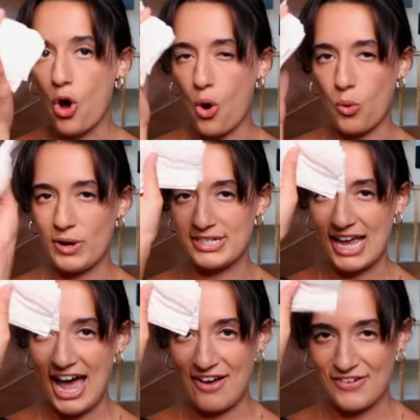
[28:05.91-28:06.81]
always
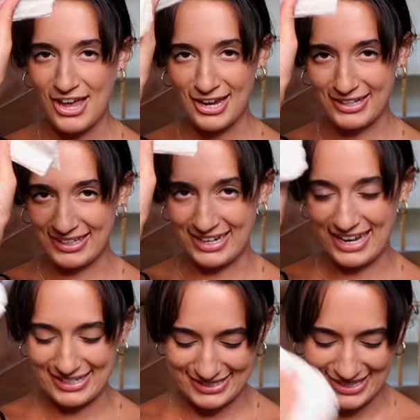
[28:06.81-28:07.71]
have
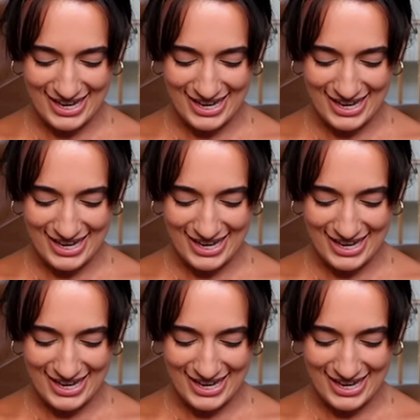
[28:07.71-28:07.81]
Kleenex